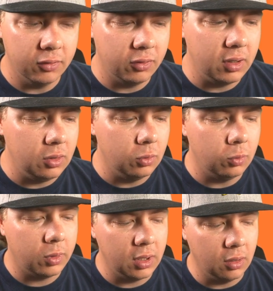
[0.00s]
so that
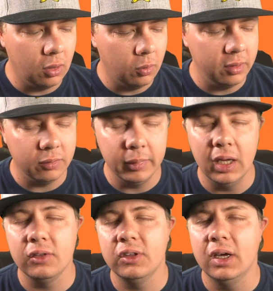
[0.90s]
you can always
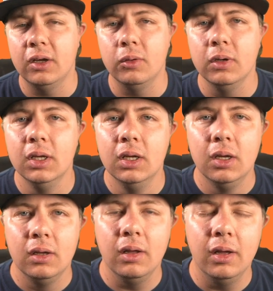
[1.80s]
max out
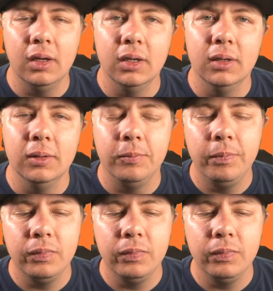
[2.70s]
uh,